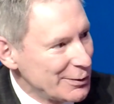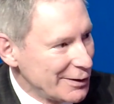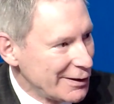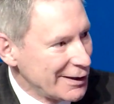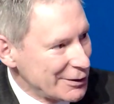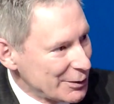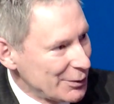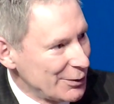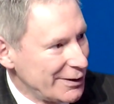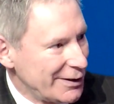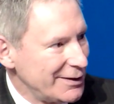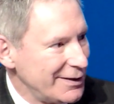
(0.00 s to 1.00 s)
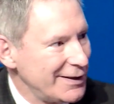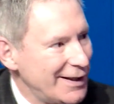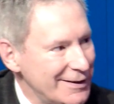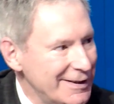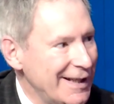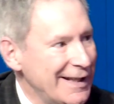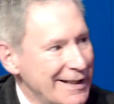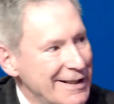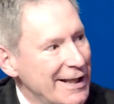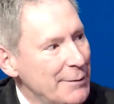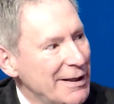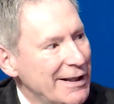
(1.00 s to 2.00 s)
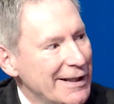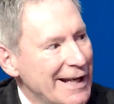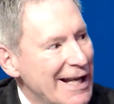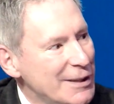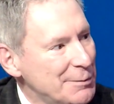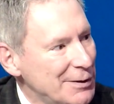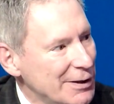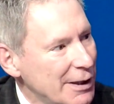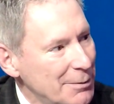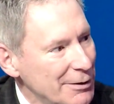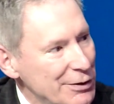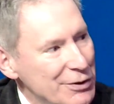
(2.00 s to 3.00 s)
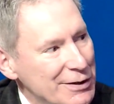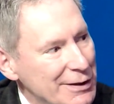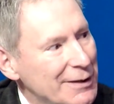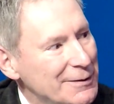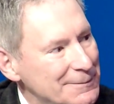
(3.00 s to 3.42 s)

that I told at the NADA meeting in Aspen a couple of years ago.